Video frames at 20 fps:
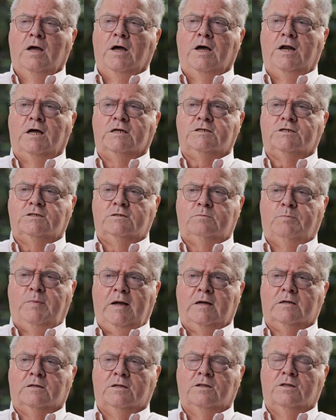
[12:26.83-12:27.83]
And I
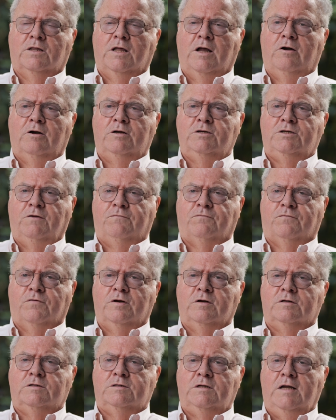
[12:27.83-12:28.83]
suspect that there are
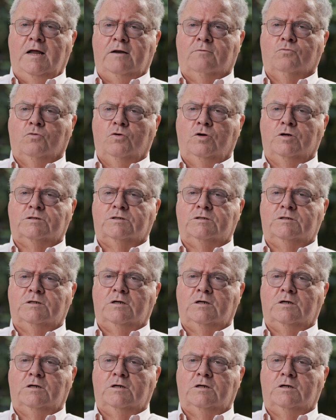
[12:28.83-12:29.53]
different networks